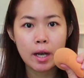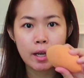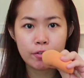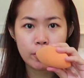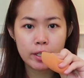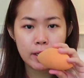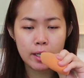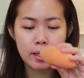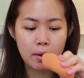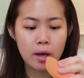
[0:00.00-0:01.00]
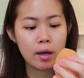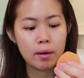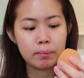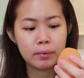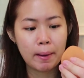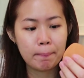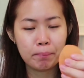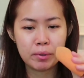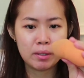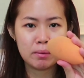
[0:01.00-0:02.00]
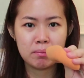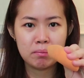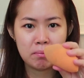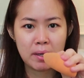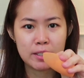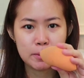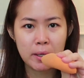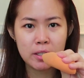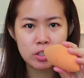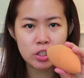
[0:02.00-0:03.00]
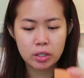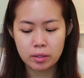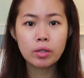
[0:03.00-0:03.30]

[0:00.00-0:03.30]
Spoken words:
I've already dampened my sponge.